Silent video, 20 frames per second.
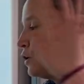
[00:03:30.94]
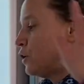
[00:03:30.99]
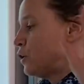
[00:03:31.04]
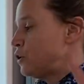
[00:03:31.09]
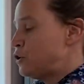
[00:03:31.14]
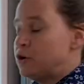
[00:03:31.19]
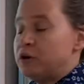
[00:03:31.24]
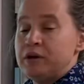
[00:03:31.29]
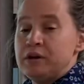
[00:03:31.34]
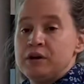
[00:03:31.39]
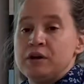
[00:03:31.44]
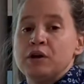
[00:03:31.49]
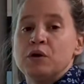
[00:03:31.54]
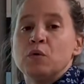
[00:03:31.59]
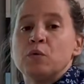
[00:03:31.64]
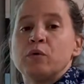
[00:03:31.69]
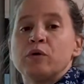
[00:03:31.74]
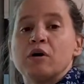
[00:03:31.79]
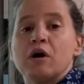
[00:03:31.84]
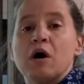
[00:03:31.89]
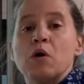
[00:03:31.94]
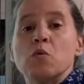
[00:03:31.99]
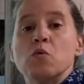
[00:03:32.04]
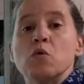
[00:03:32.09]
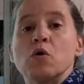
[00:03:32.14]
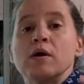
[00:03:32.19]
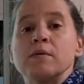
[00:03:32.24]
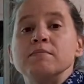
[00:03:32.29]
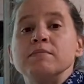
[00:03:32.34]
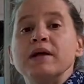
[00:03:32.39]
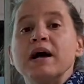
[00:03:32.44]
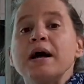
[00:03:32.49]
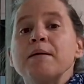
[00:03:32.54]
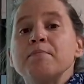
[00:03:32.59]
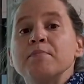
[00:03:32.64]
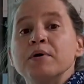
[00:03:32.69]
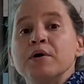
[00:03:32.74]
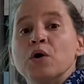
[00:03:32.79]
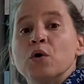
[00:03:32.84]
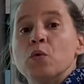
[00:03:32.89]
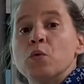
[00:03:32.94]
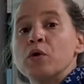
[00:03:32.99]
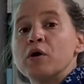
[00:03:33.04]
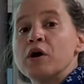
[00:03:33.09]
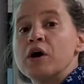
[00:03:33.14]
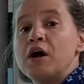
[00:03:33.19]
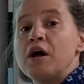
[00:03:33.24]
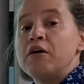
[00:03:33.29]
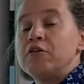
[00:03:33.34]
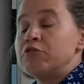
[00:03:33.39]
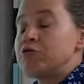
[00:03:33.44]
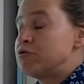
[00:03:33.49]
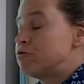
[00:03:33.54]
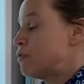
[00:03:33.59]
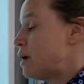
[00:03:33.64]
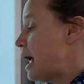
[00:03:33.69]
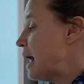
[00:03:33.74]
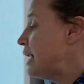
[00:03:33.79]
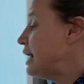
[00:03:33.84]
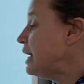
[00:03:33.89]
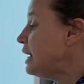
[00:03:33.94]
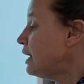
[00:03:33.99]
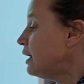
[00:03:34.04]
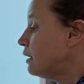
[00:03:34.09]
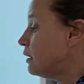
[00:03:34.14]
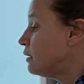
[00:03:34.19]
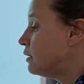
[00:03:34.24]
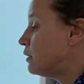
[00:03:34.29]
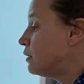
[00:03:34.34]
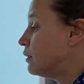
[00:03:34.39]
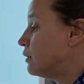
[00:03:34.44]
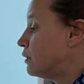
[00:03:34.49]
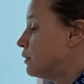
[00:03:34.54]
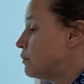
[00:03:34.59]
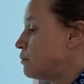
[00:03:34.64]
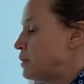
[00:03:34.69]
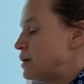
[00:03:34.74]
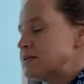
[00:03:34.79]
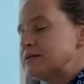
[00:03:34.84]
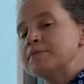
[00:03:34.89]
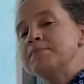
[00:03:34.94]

good. We're all warmed up. We're all ready, because I'm